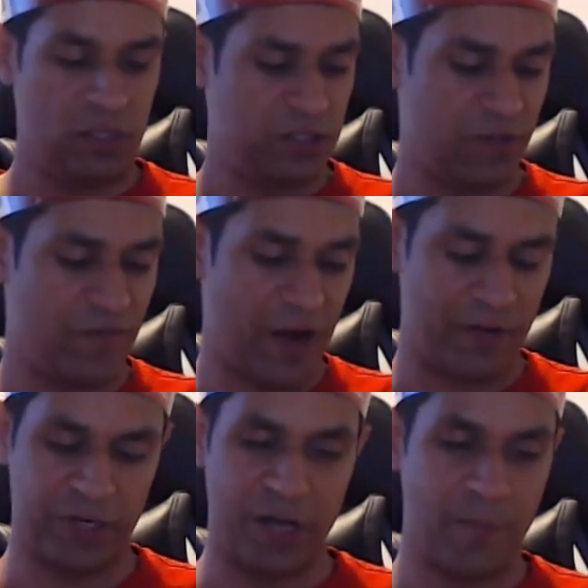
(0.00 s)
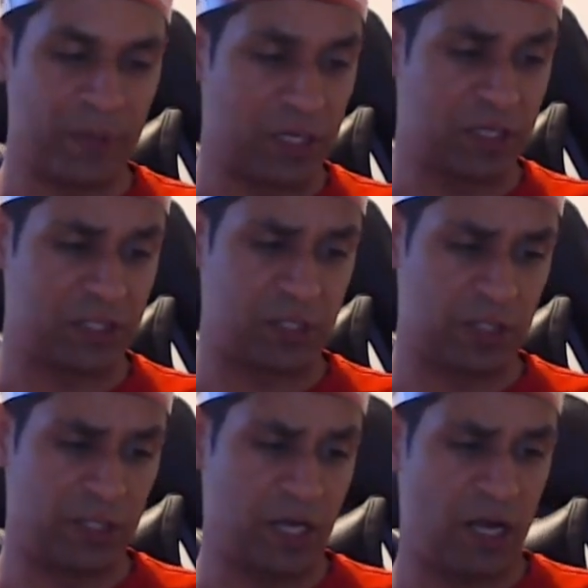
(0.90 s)
vary it up, because
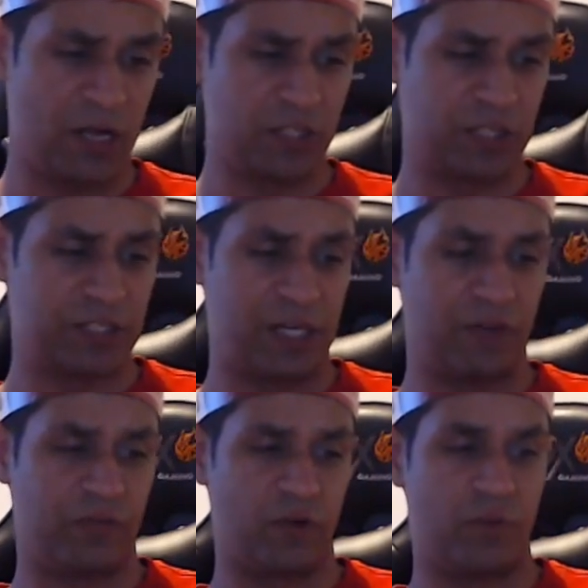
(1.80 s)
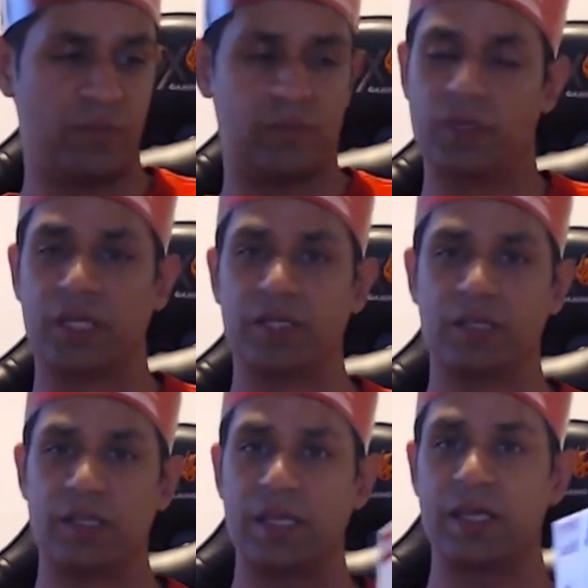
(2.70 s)
the as you can tell from
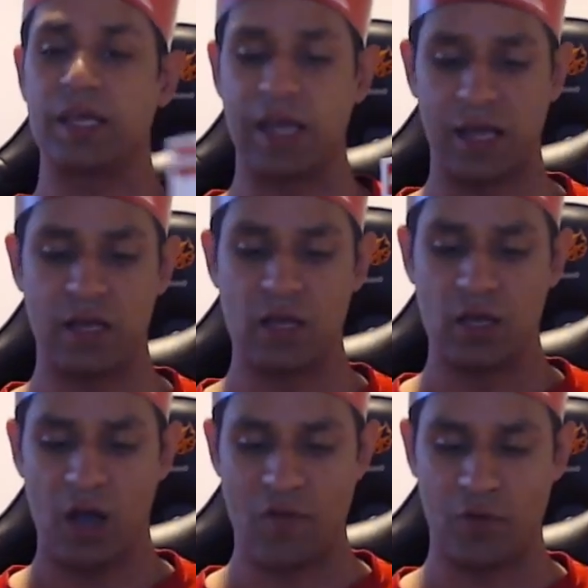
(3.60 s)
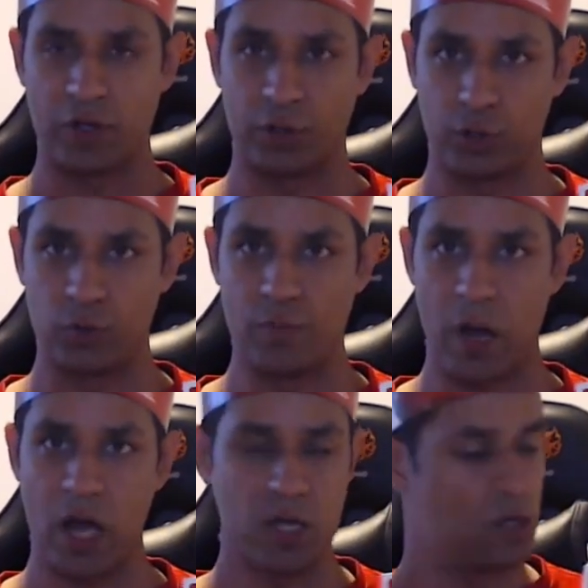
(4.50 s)
in here, I've already got a
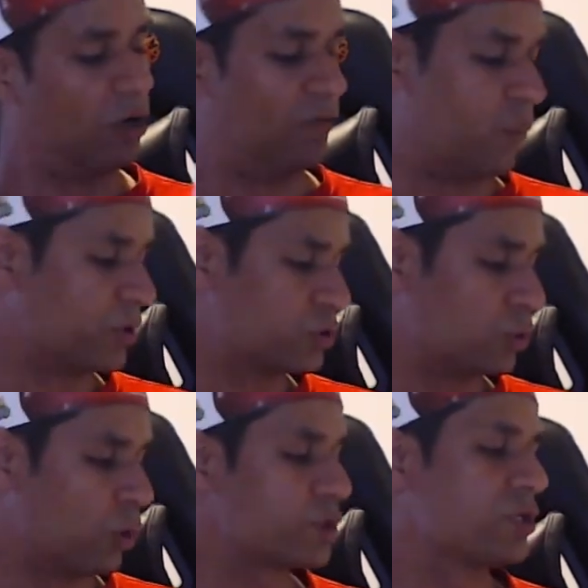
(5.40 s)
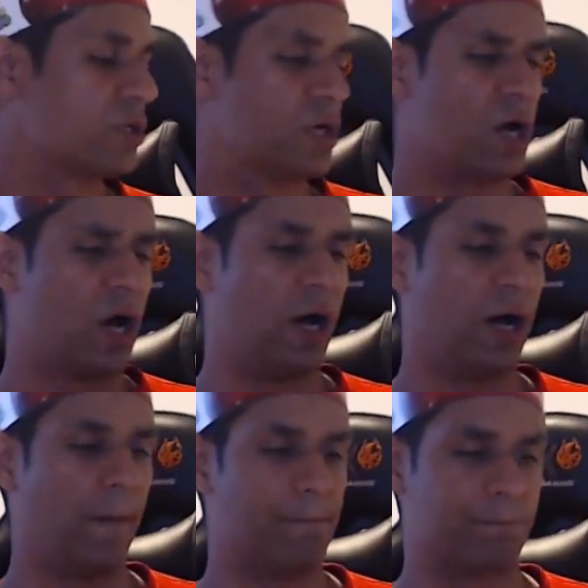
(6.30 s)
Goomba of one sort.
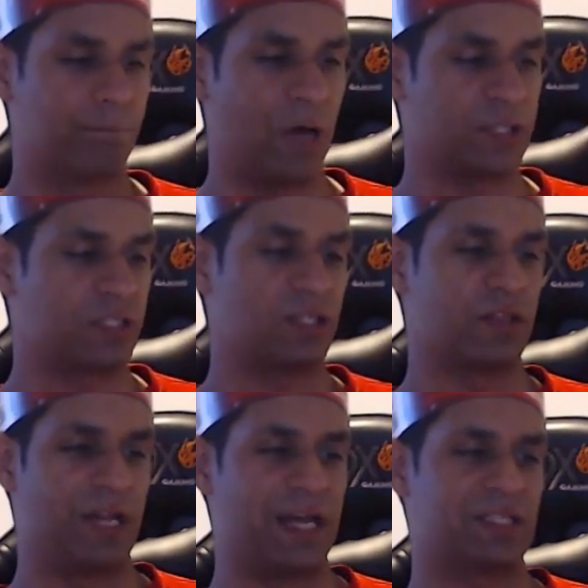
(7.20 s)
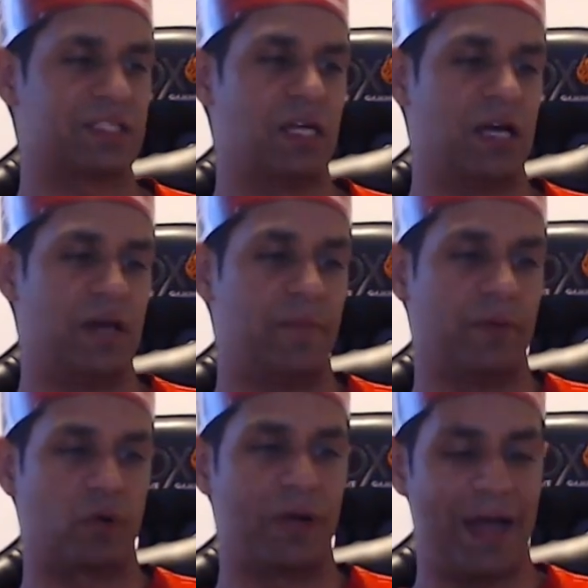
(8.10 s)
But nonetheless, I'm
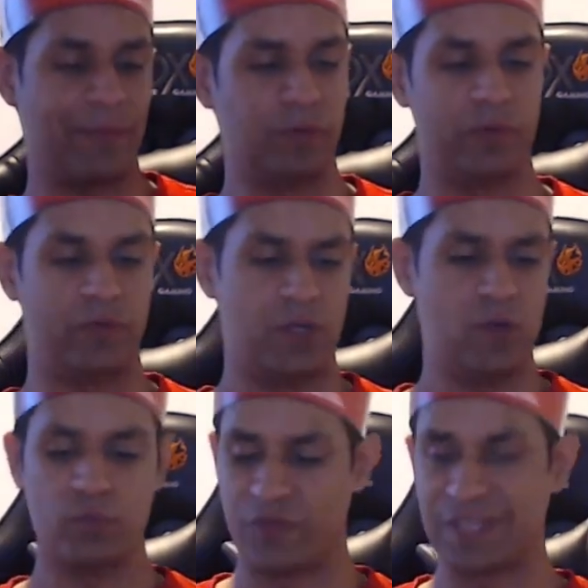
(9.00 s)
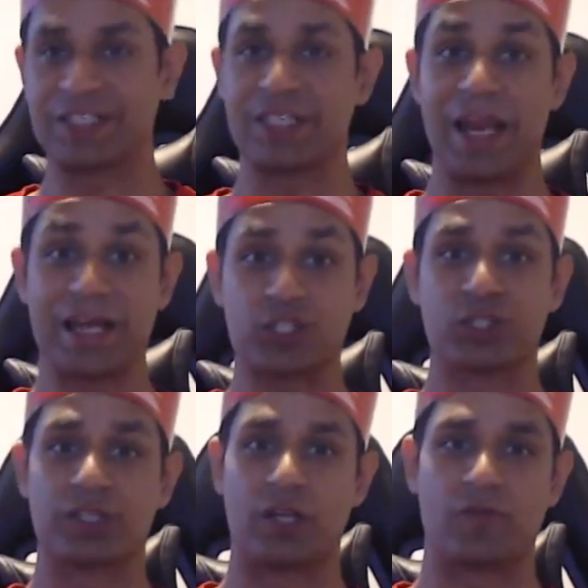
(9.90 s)
quite happy with this selection
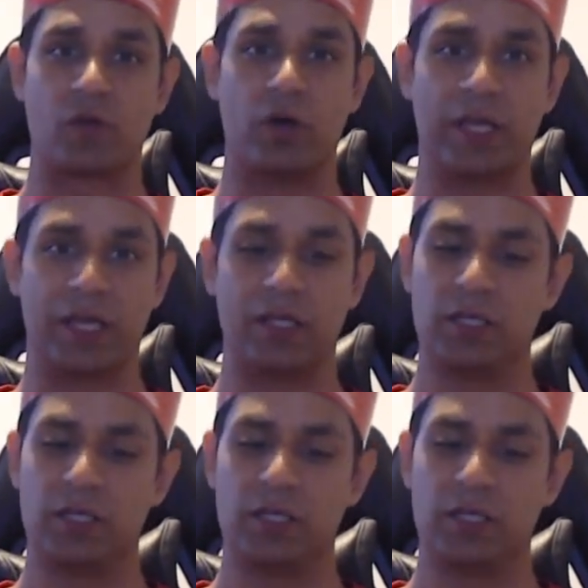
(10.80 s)
that I've got here.